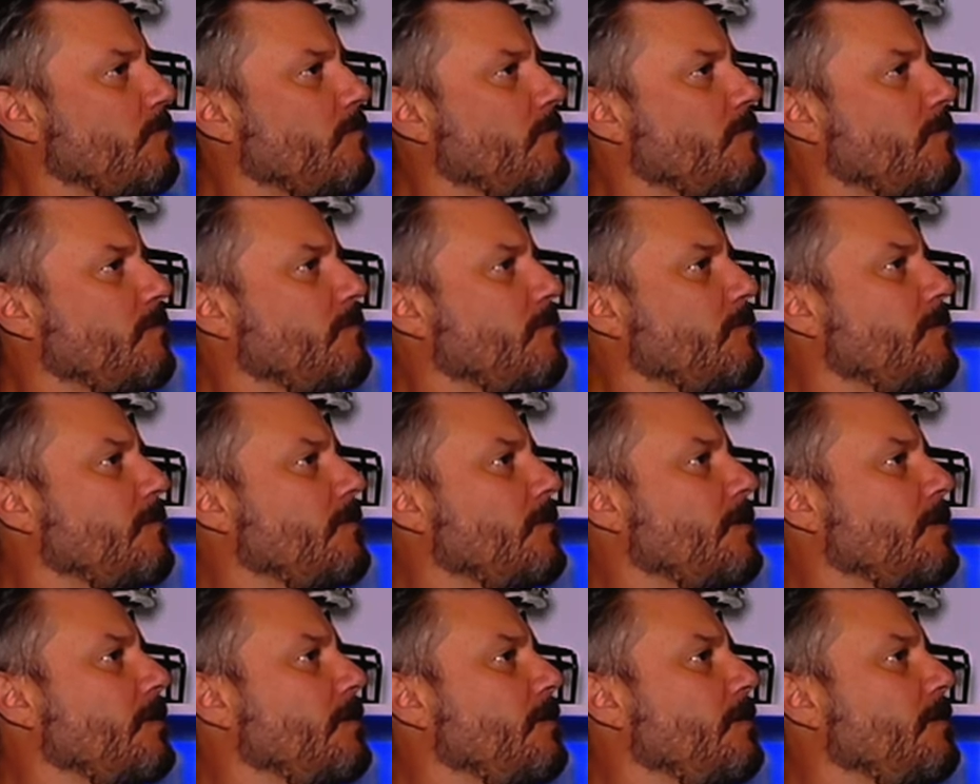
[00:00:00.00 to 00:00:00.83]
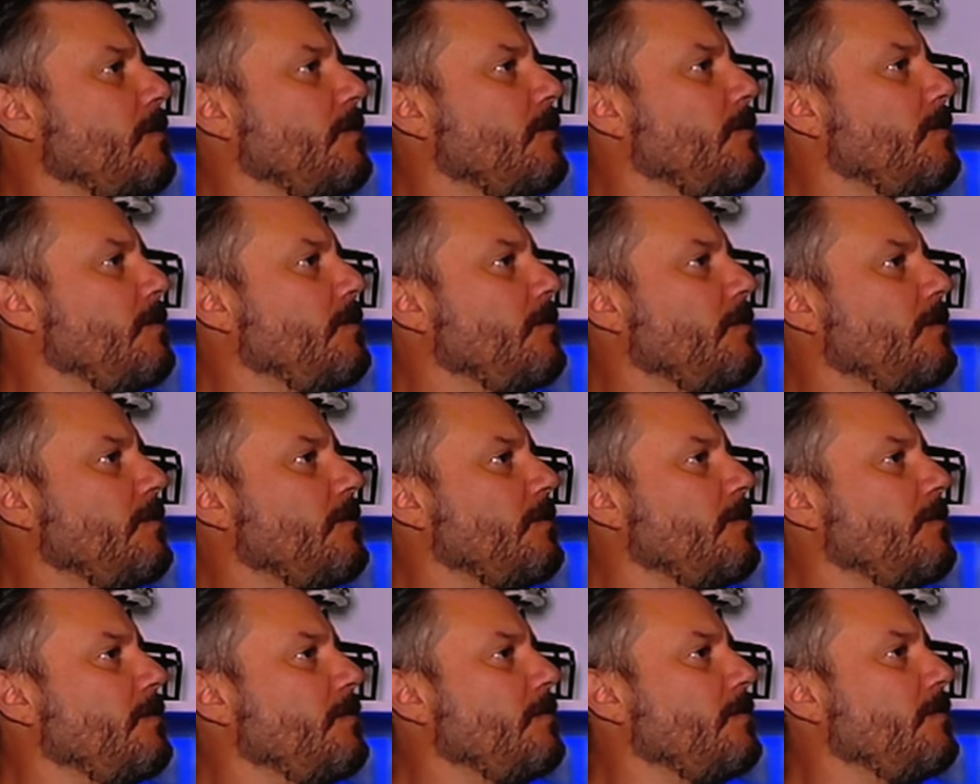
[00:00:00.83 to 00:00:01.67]

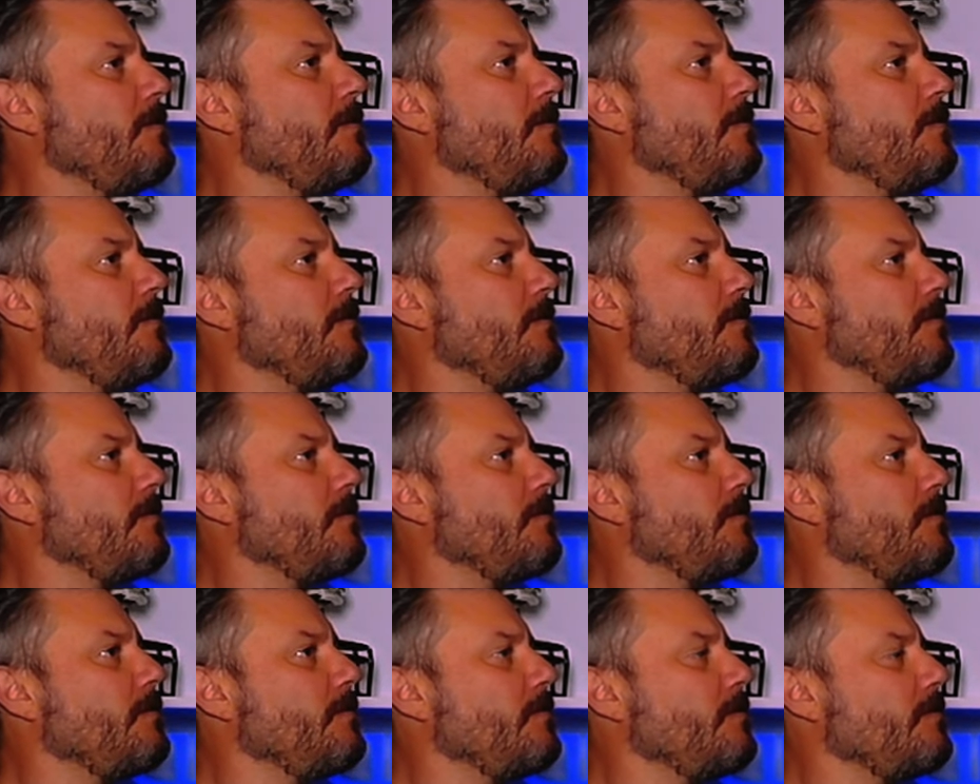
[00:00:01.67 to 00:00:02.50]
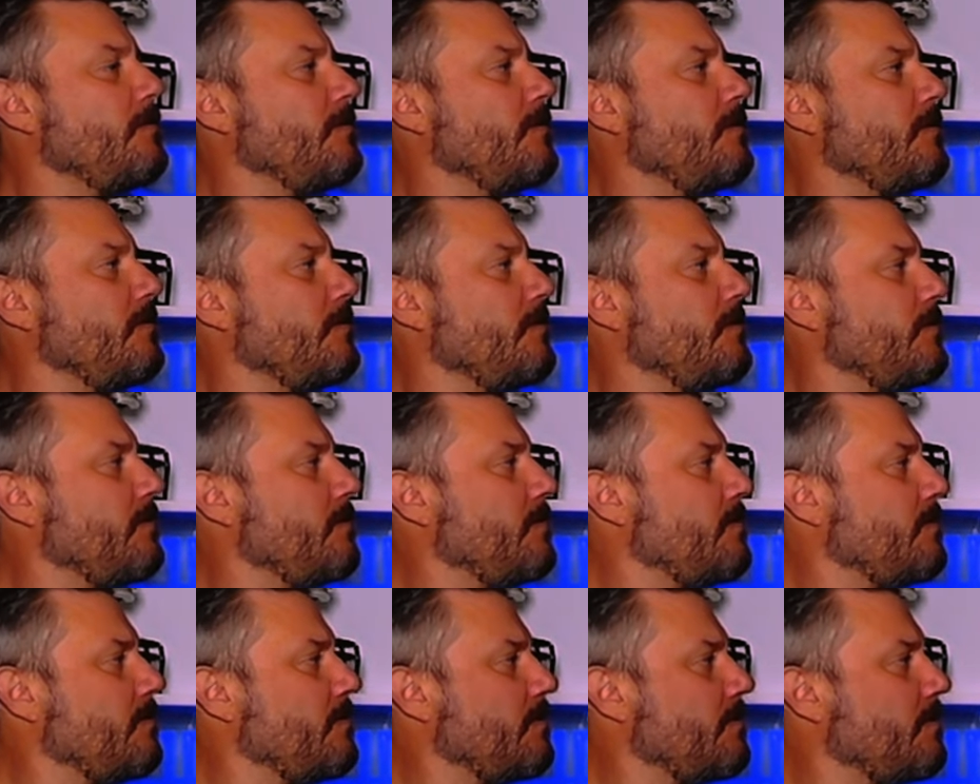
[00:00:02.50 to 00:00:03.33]

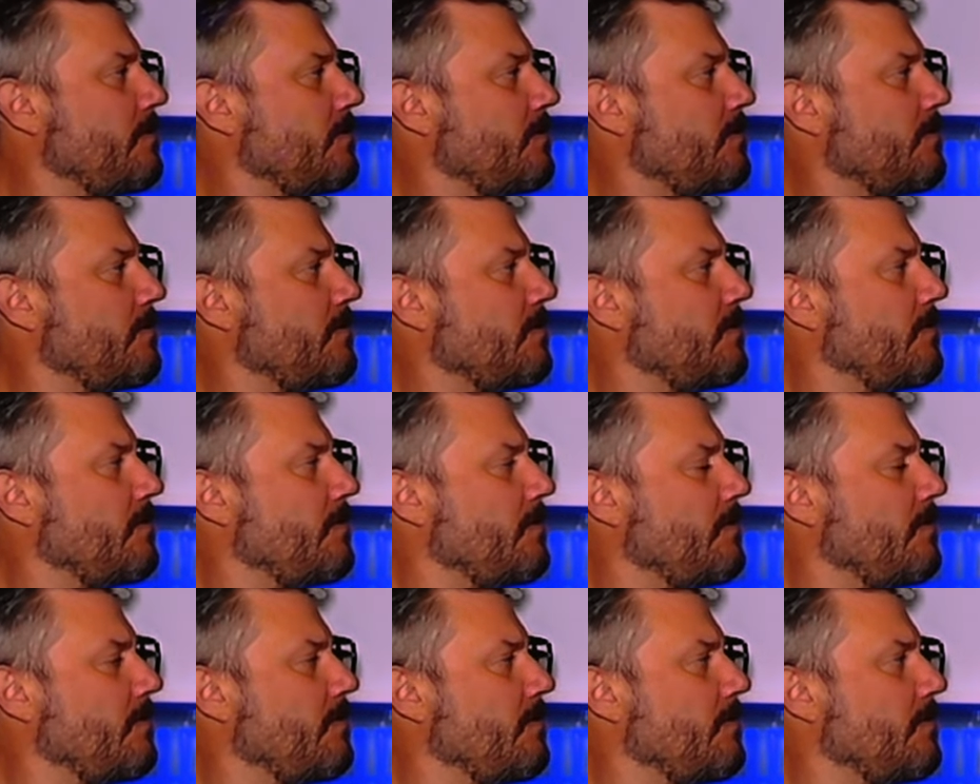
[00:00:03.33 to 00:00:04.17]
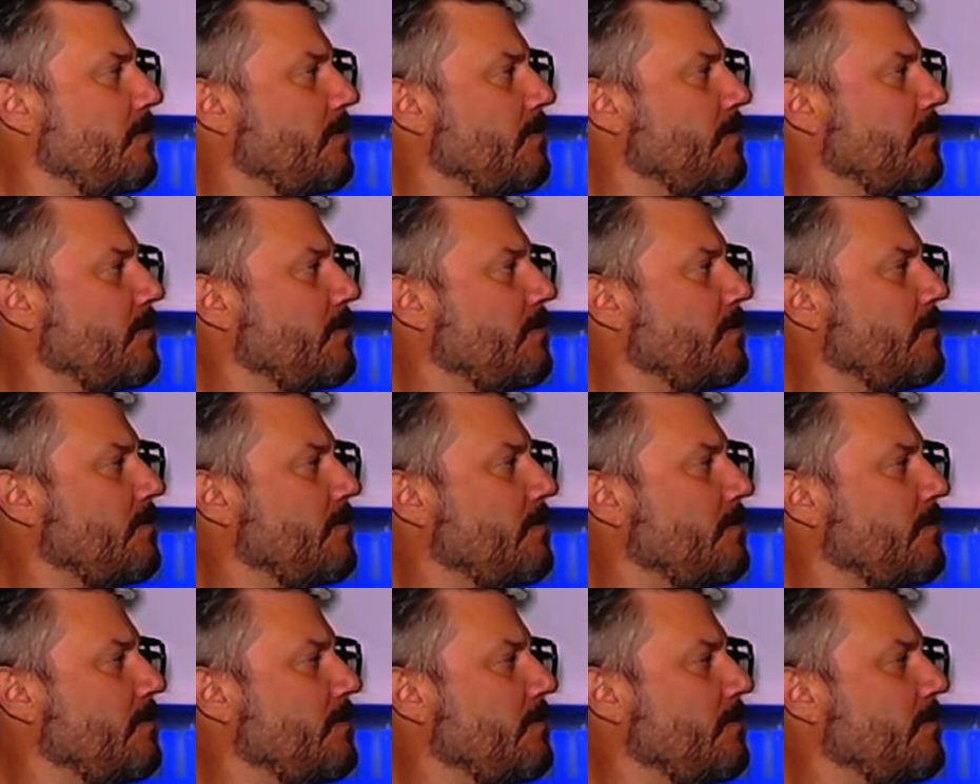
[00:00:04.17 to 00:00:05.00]

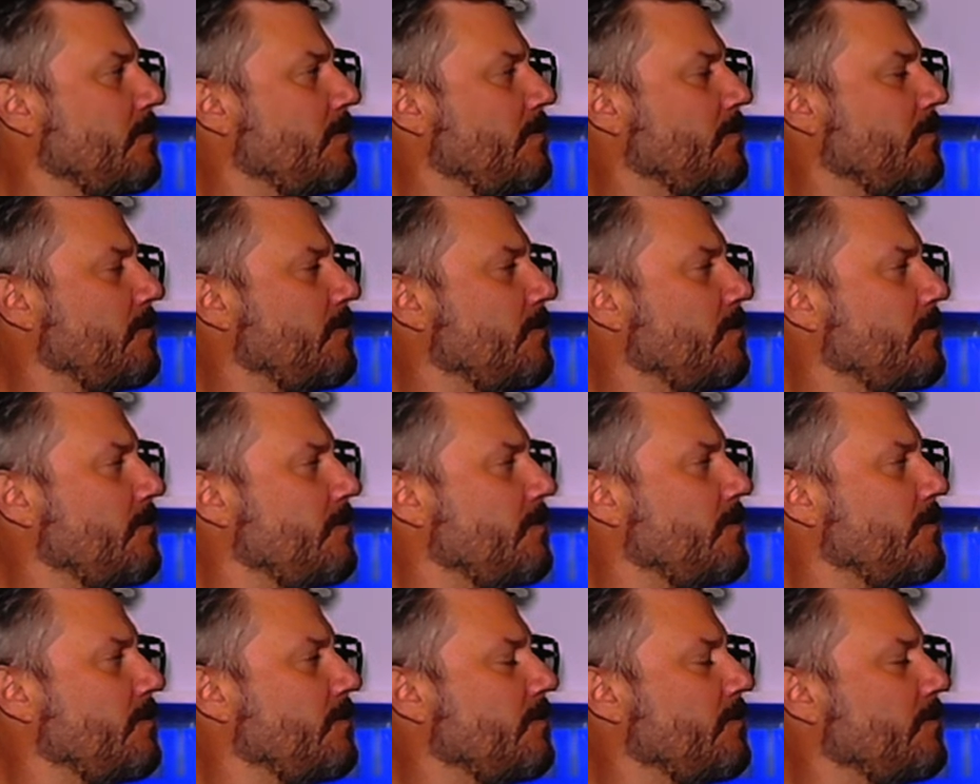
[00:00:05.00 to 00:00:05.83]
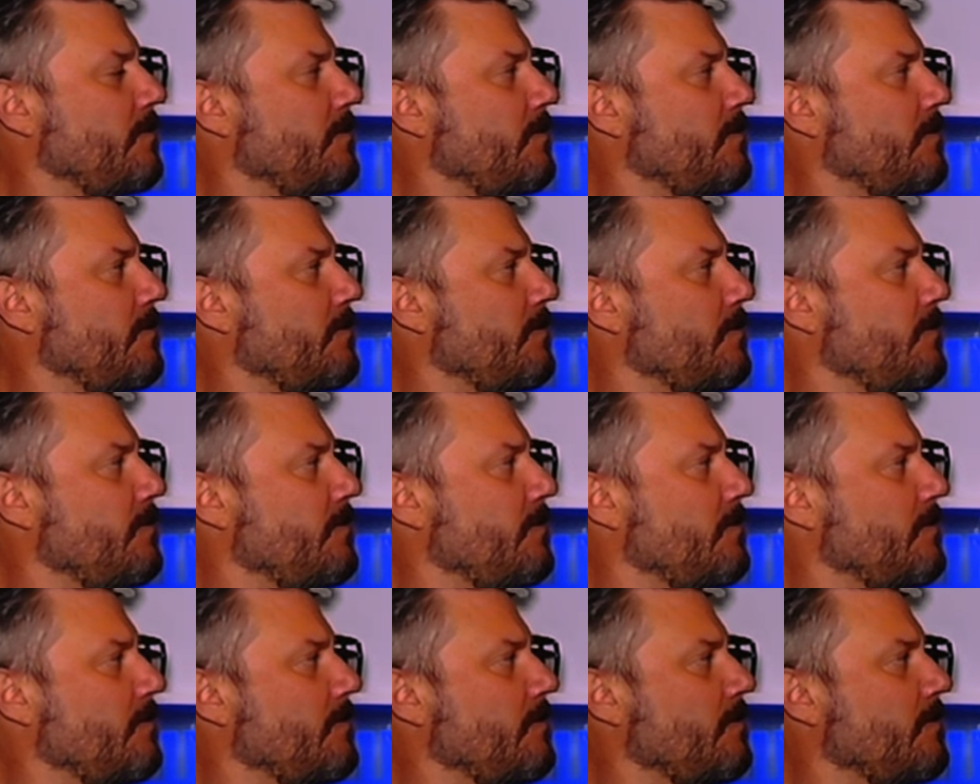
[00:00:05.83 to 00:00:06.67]

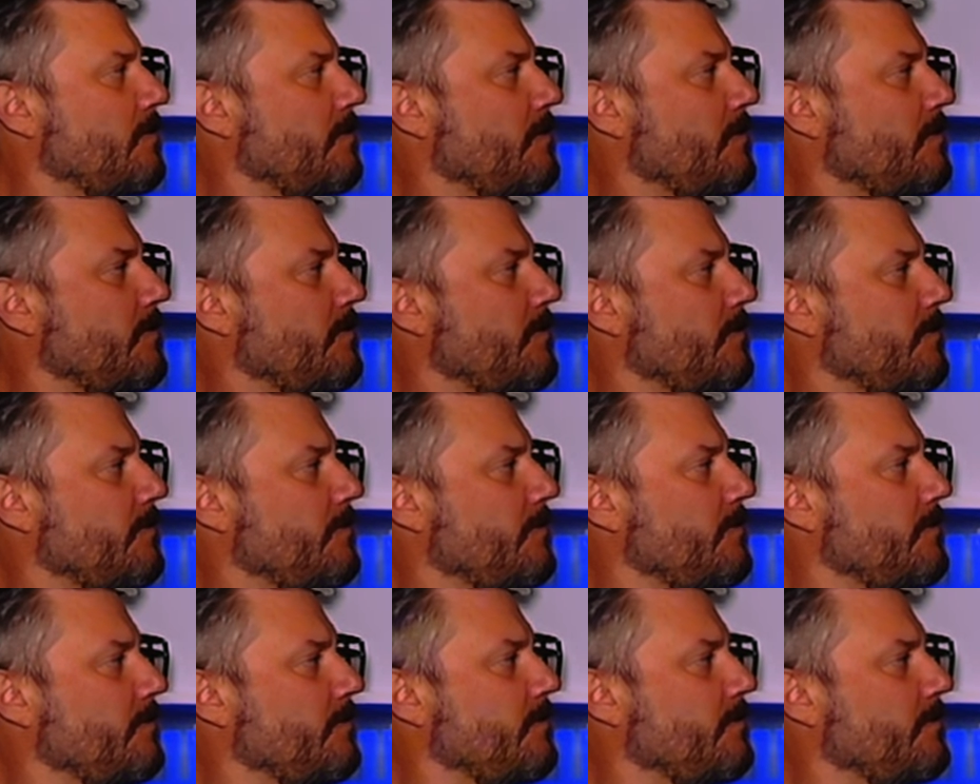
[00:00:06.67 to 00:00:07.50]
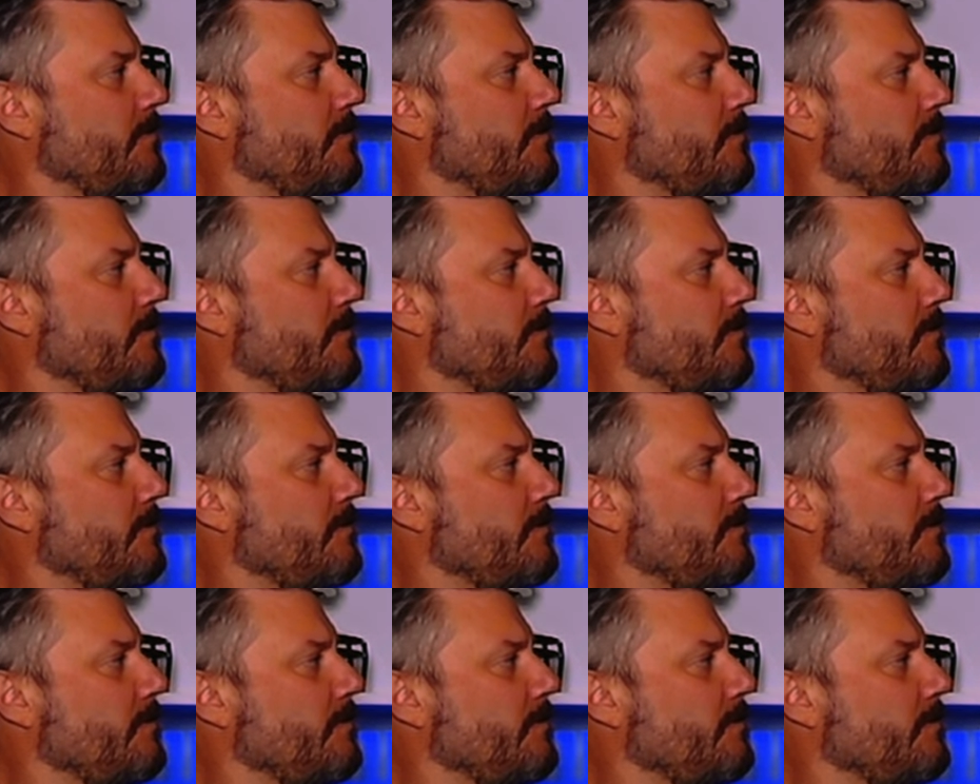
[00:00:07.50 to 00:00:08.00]
(silent)